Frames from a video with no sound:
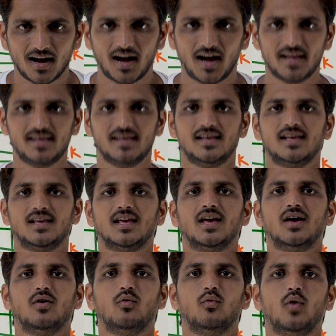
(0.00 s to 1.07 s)
Hi,
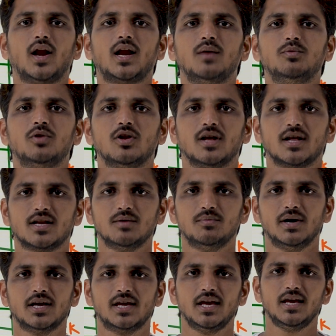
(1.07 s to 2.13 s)
welcome to Learning
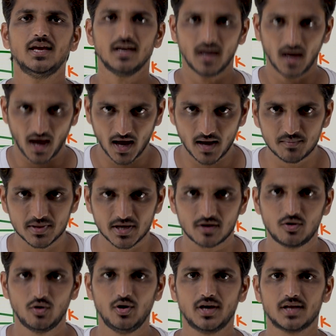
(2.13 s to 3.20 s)
Monkey. I am
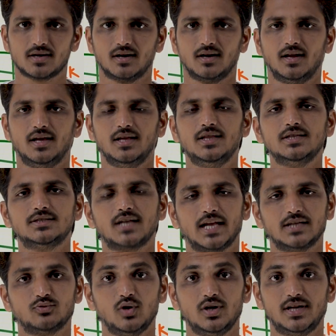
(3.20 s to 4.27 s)
Raghu here. In this
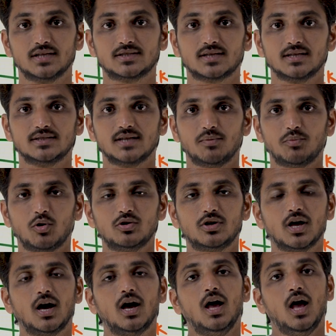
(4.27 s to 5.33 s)
class, we'll discuss about
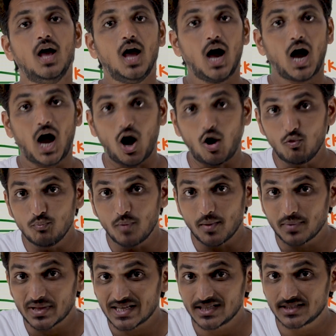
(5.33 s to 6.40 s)
how
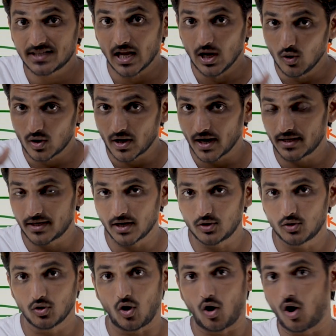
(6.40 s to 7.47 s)
memory is allocated
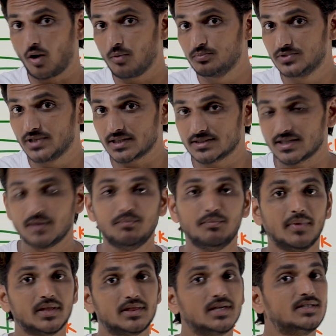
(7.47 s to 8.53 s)
to objects and
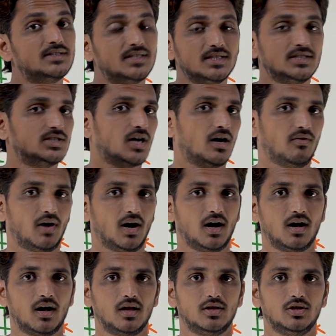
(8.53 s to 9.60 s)
methods in Java.